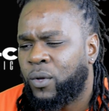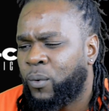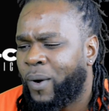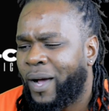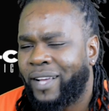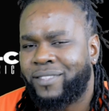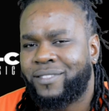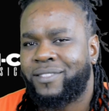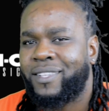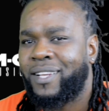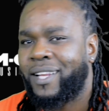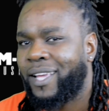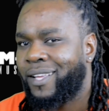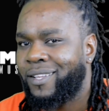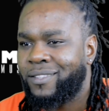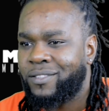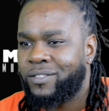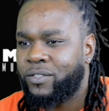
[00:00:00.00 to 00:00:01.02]

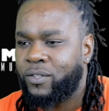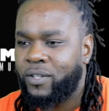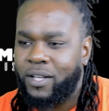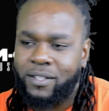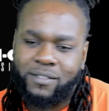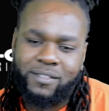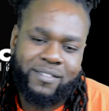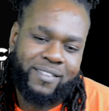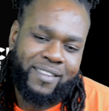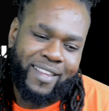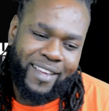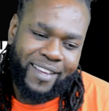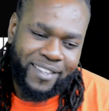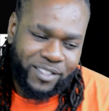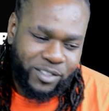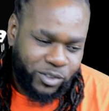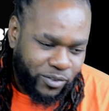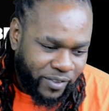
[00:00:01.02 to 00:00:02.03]
isolating. So that's
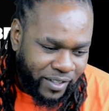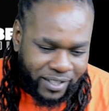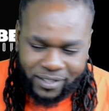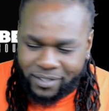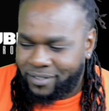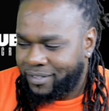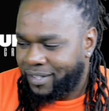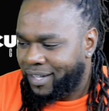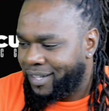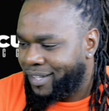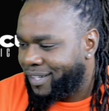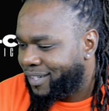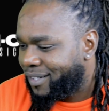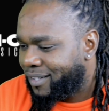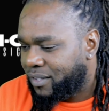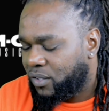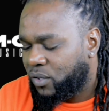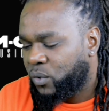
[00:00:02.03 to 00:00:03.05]
dangerous.
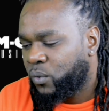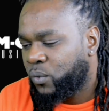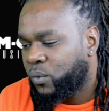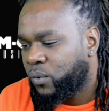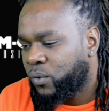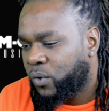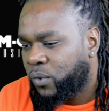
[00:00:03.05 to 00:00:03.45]
You